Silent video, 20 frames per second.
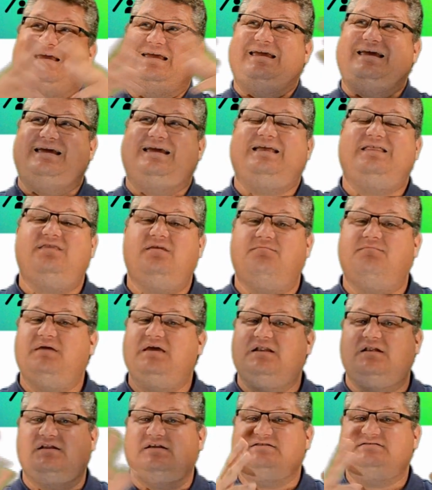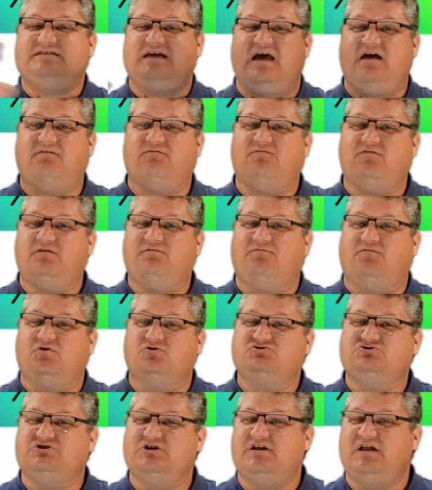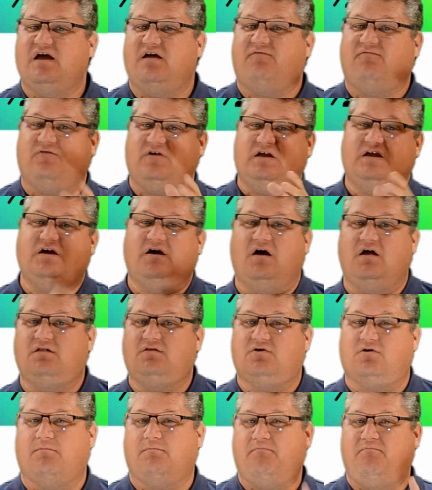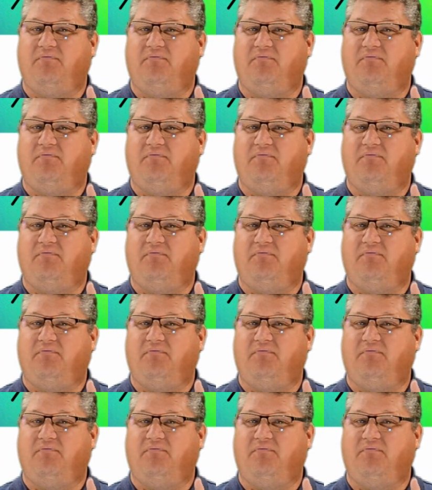In the middle is every version and every color,